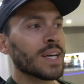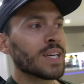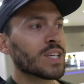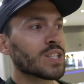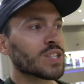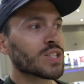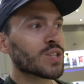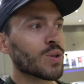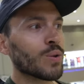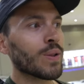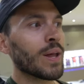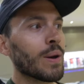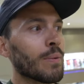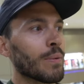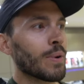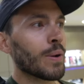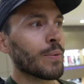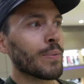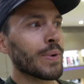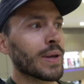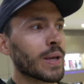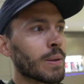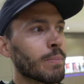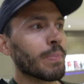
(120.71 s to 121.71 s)
so that way
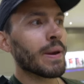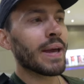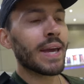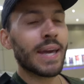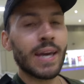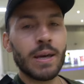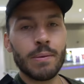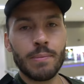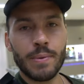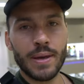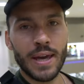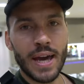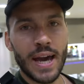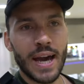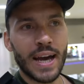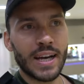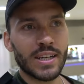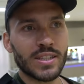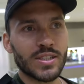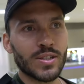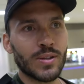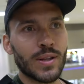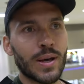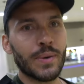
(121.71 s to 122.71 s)
we can pay him cash. So